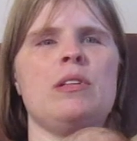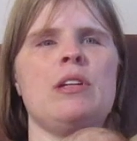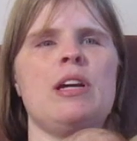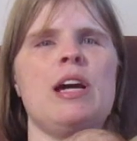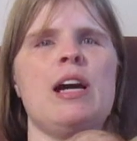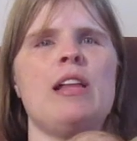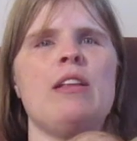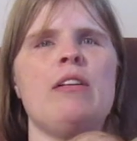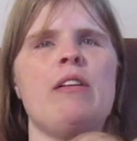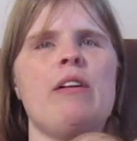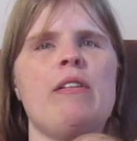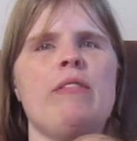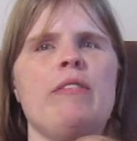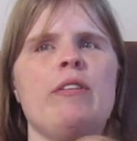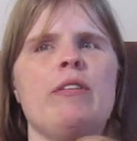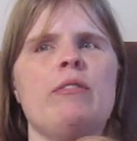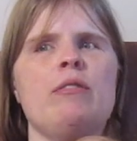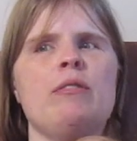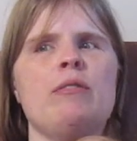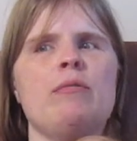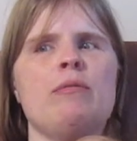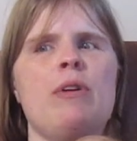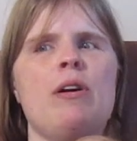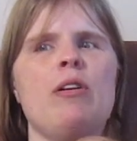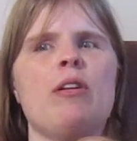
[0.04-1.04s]
Hello
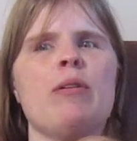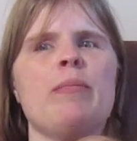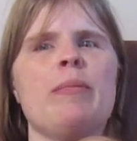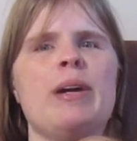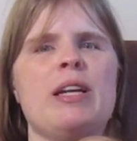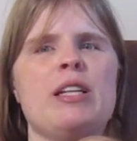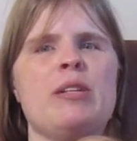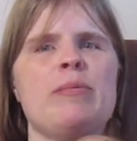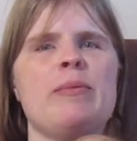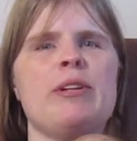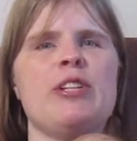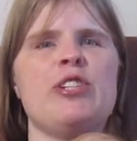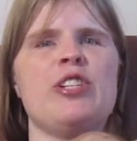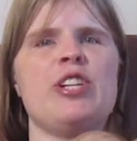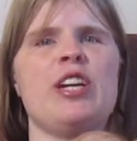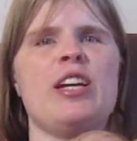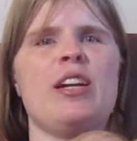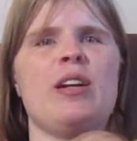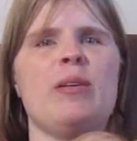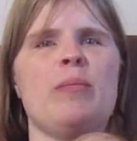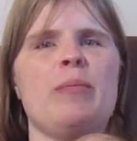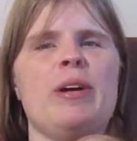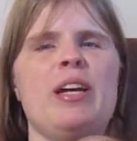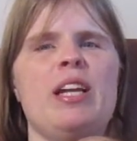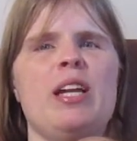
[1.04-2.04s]
everyone, welcome back to my
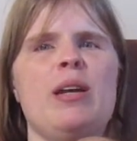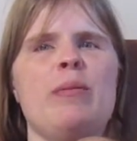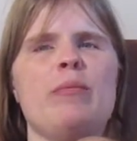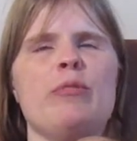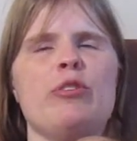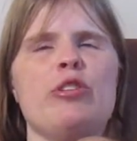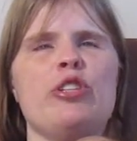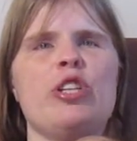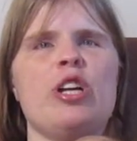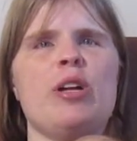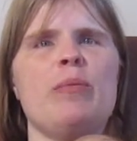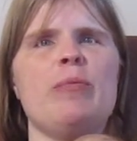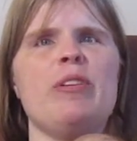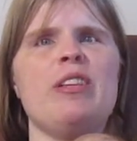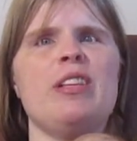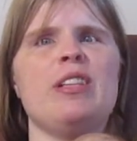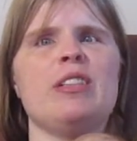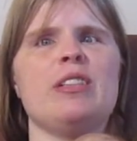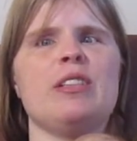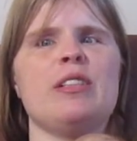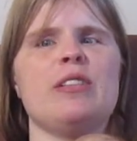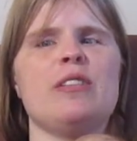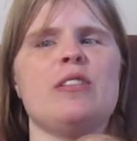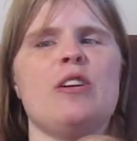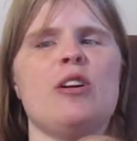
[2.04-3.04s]
channel. My name is Shelby,
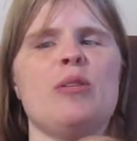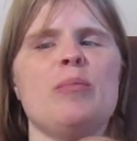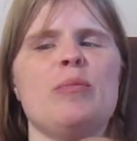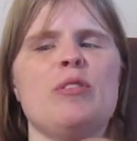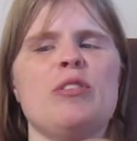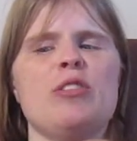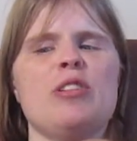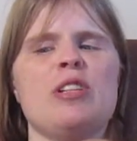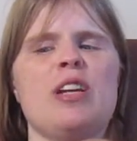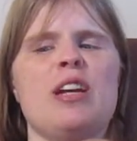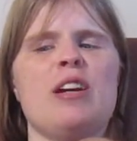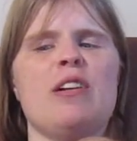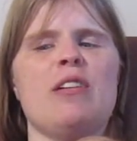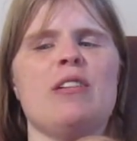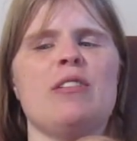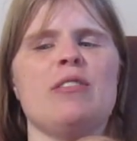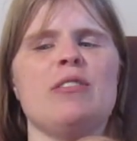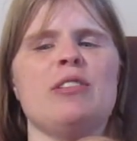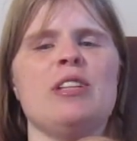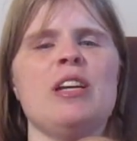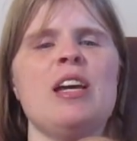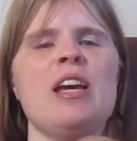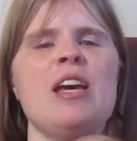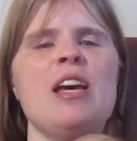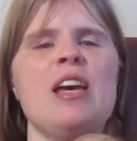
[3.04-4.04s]
this is Armors and
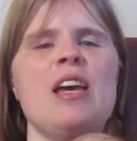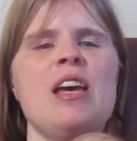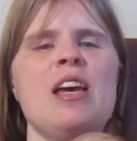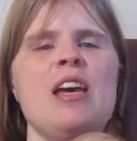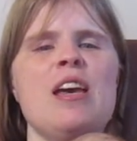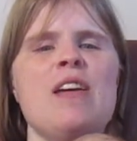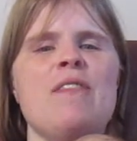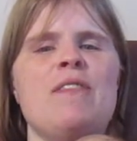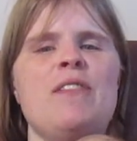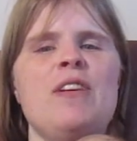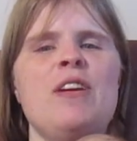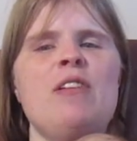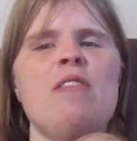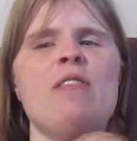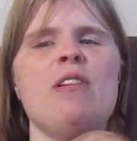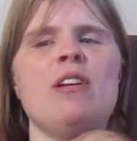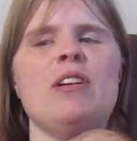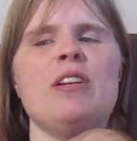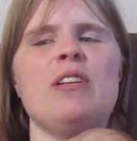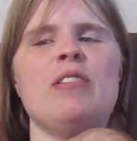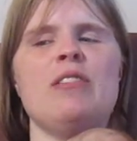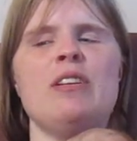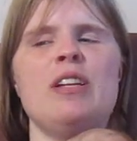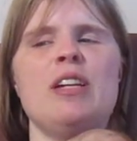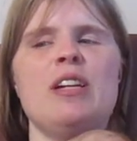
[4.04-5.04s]
Arrows. If you are
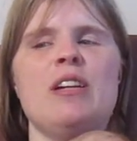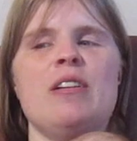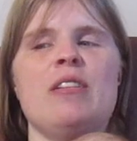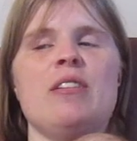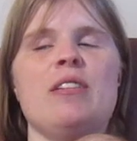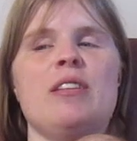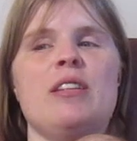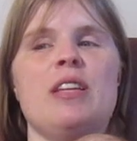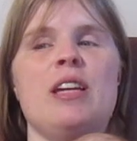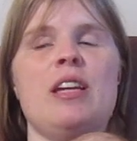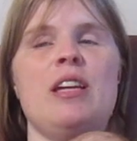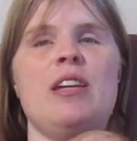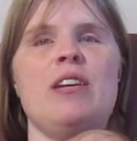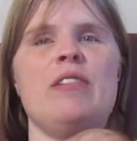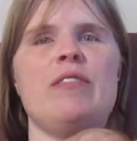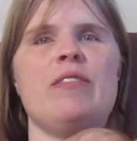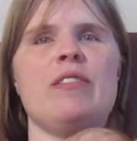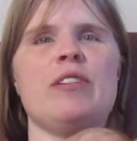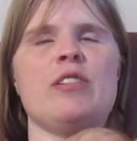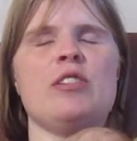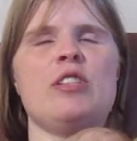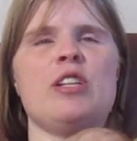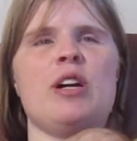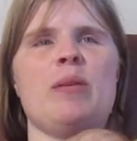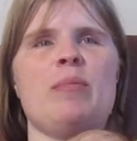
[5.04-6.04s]
new here, thank you
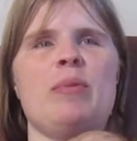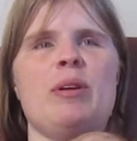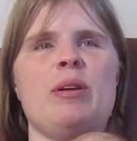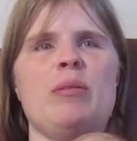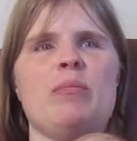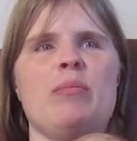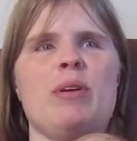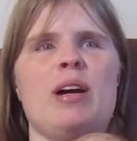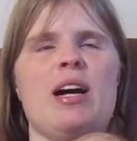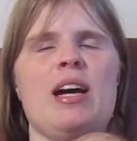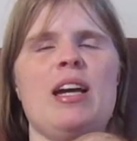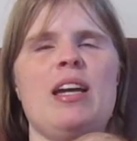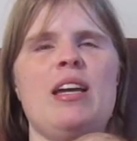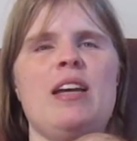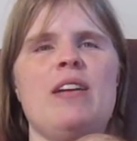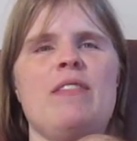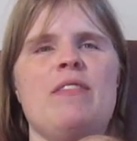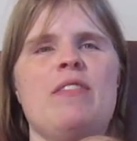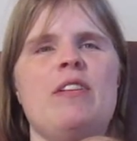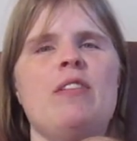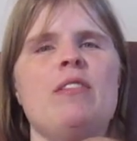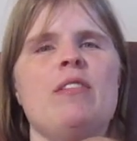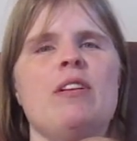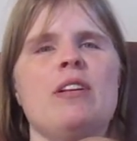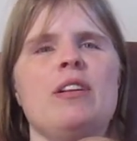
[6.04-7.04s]
for stopping by.
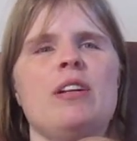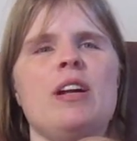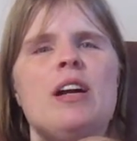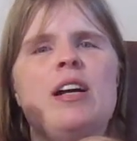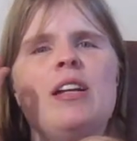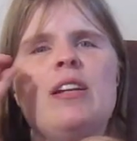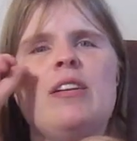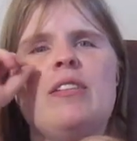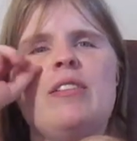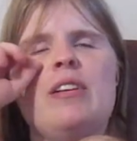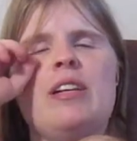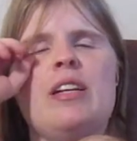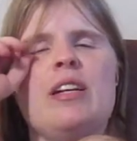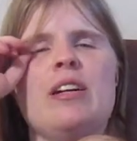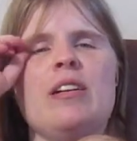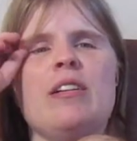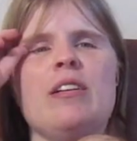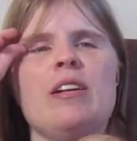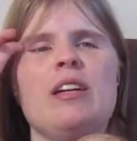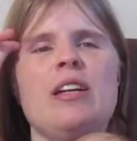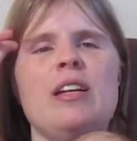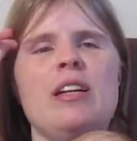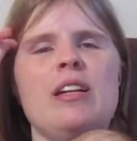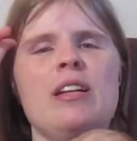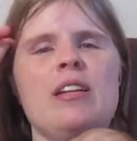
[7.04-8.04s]
If you are not new
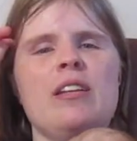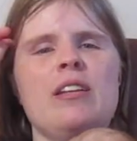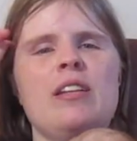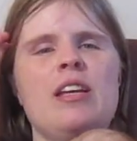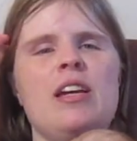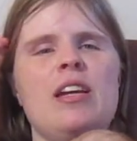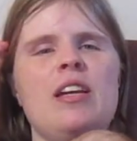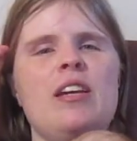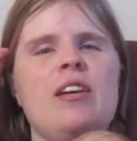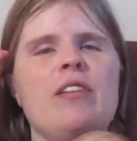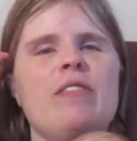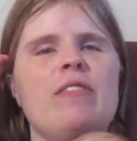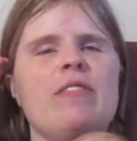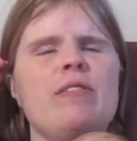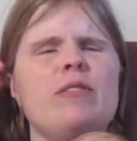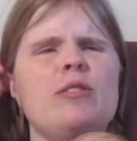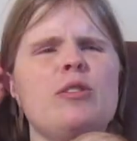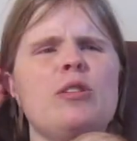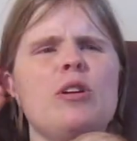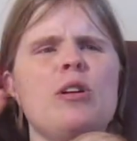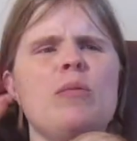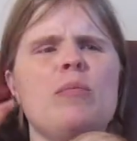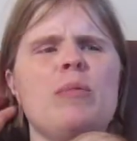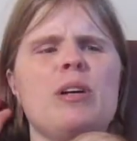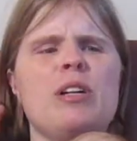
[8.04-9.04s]
here, thank you
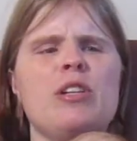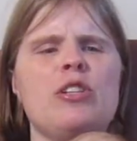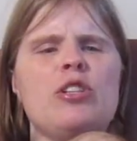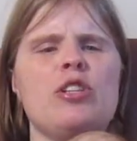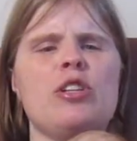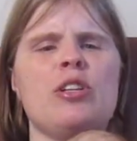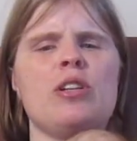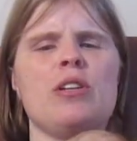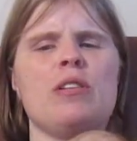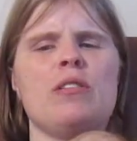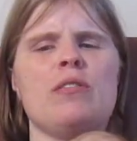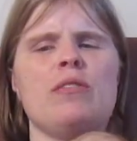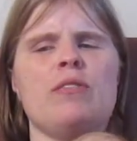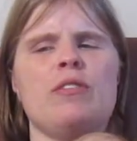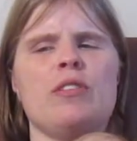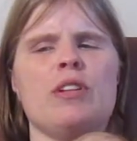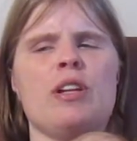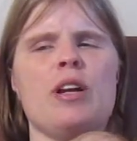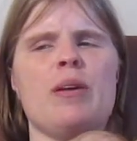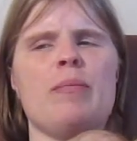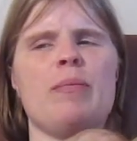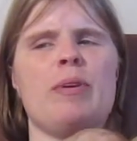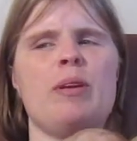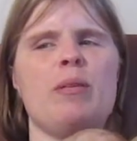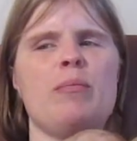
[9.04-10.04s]
so much for
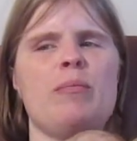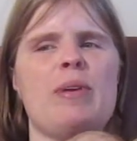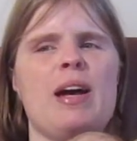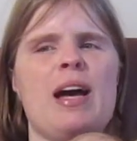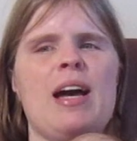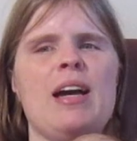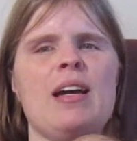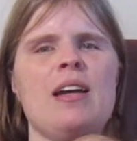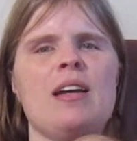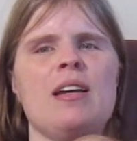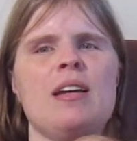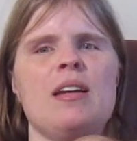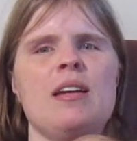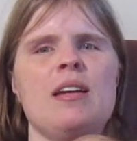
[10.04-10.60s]
coming back.